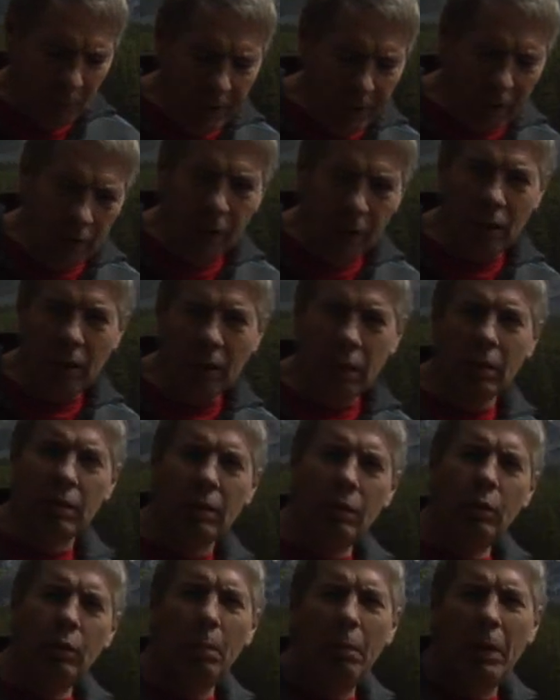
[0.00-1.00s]
Mail,
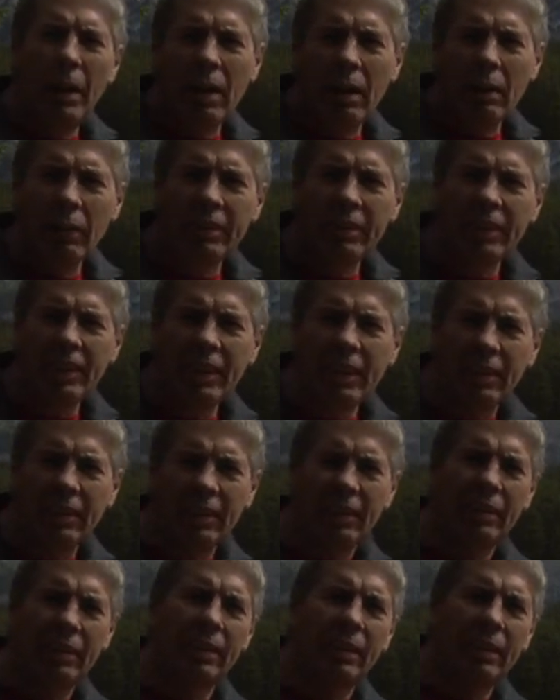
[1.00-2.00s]
numero
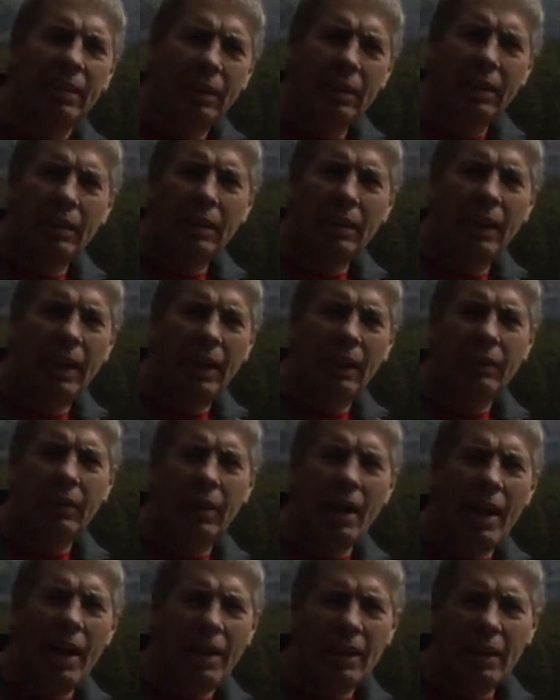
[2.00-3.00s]
6. That's
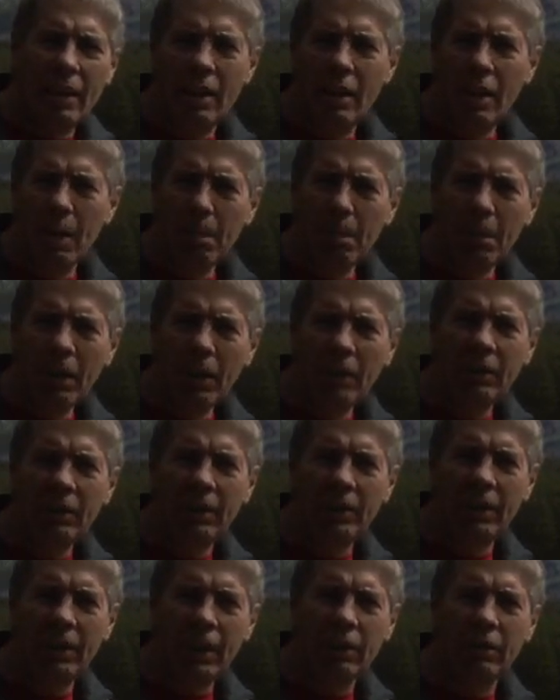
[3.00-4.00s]
right, number
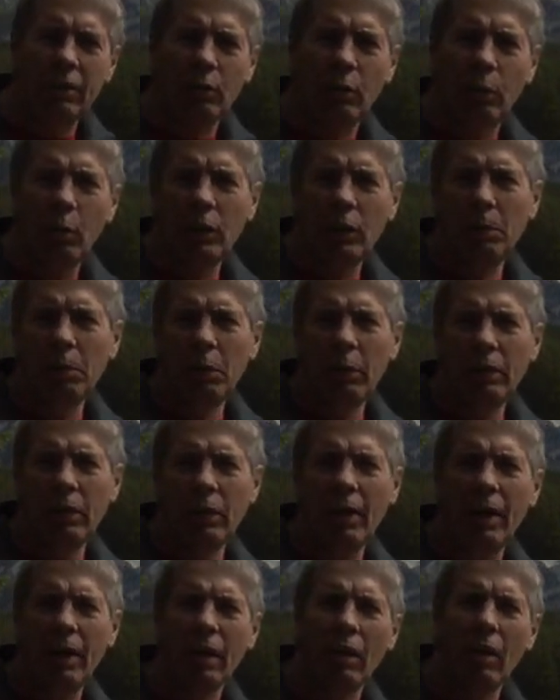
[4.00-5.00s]
6. We're moving
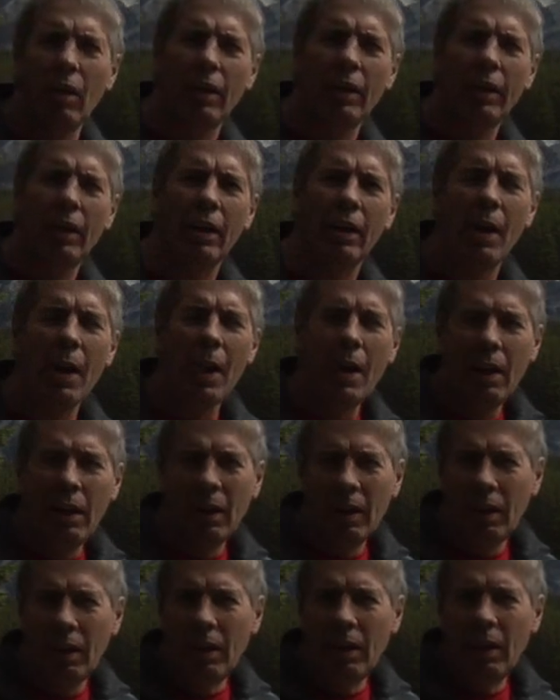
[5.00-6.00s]
right along here.
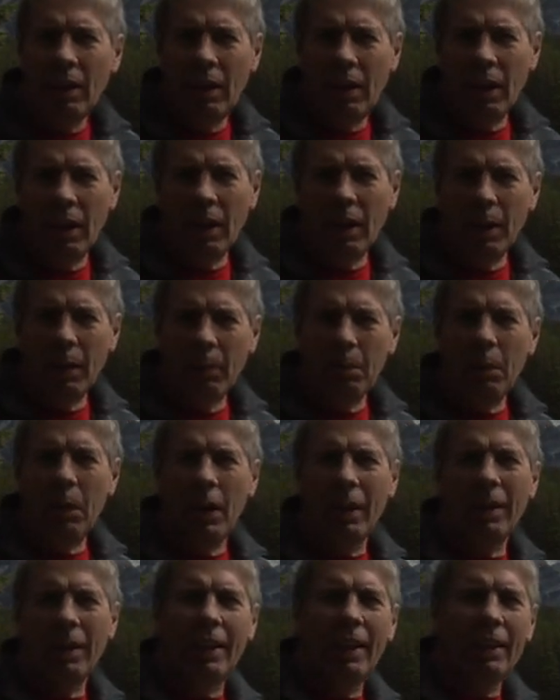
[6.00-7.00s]
Um,
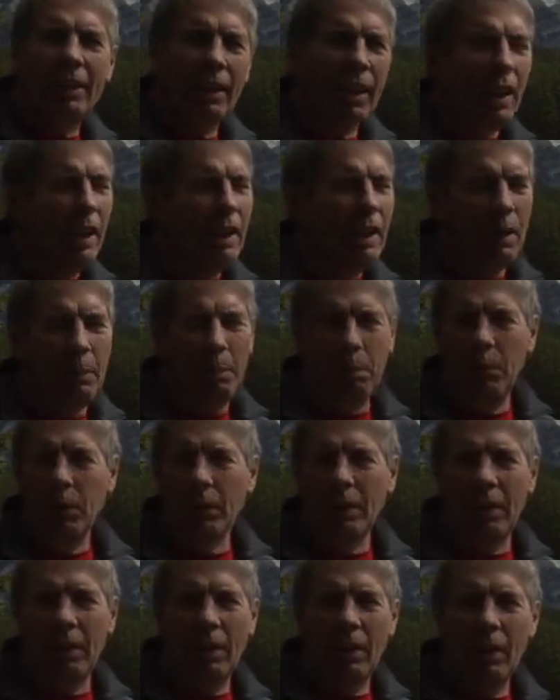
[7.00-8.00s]
i got to get, I got
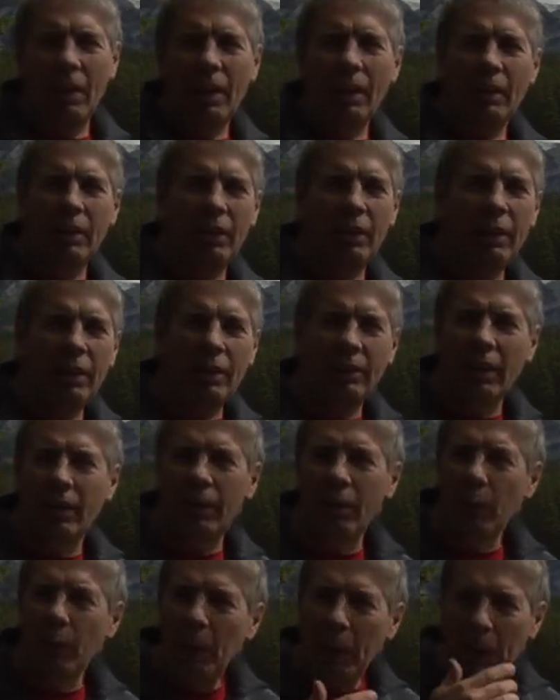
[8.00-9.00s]
million, you know, I could do this
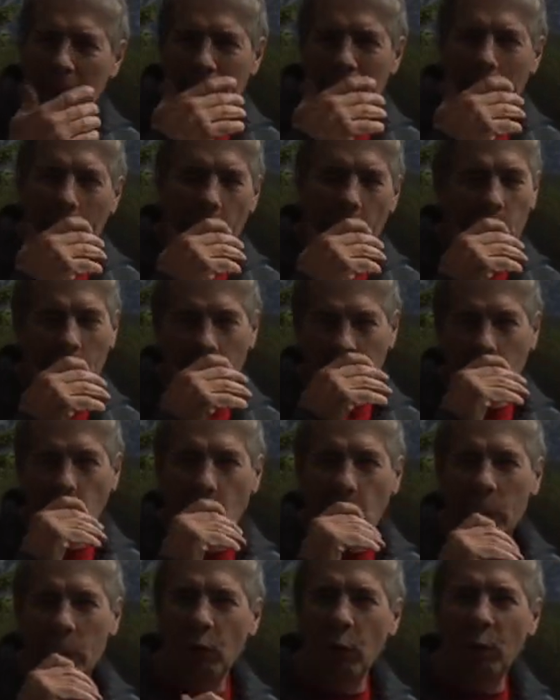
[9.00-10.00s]
every week, every,
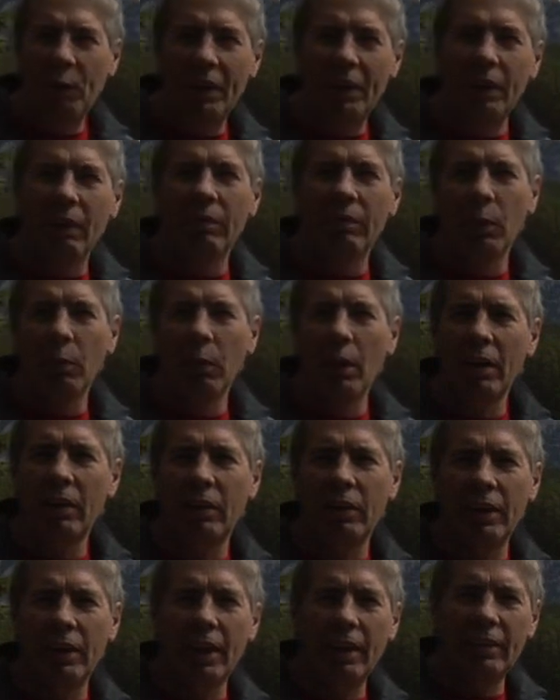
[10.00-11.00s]
twice a week if I wanted
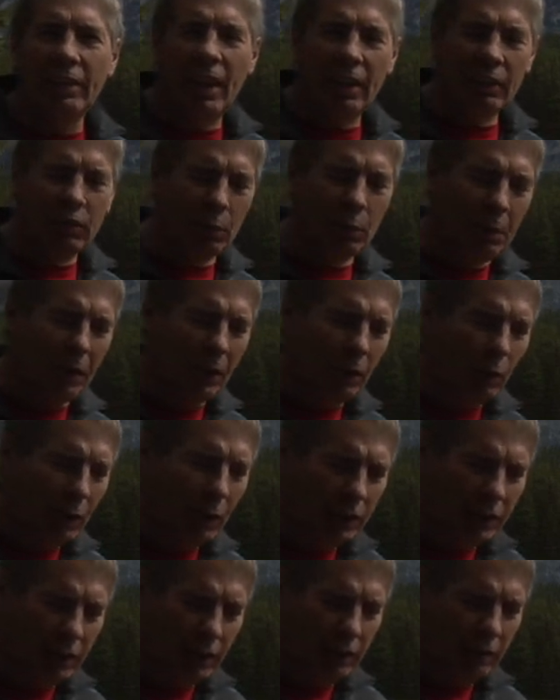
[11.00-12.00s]
to. You guys ask so many
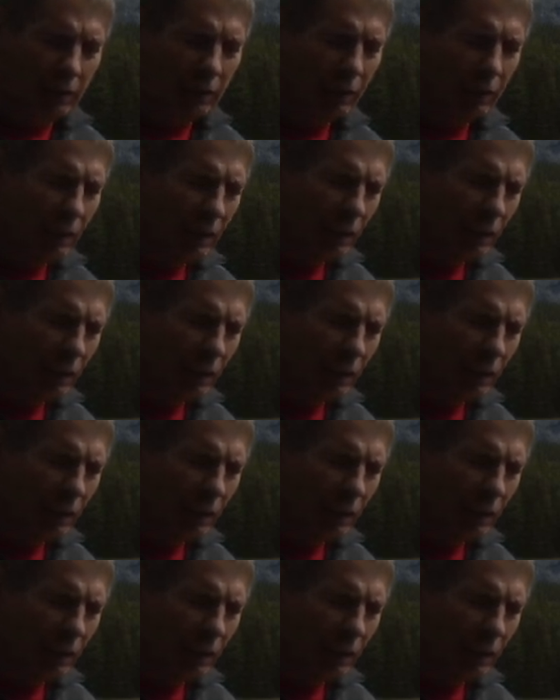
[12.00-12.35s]
questions.